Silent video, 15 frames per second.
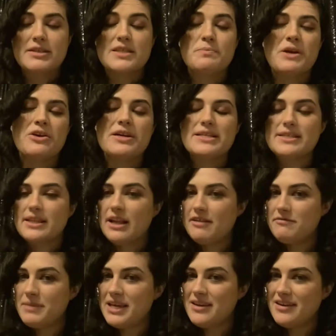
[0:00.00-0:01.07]
spirits
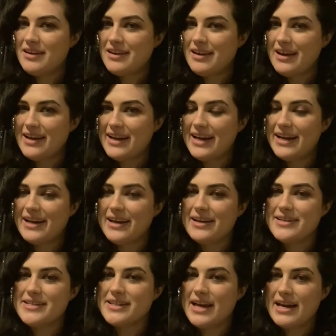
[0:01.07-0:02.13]
love me
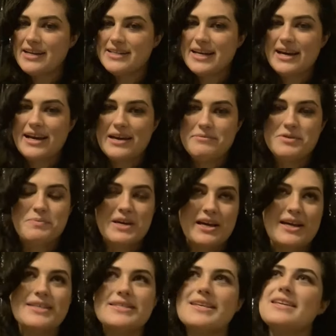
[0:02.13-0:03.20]
and a lot of times,
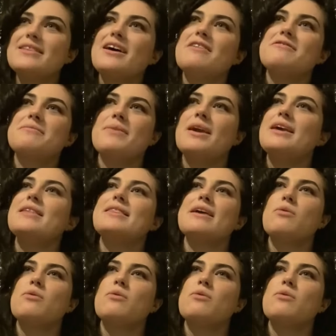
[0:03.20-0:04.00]
because they love me,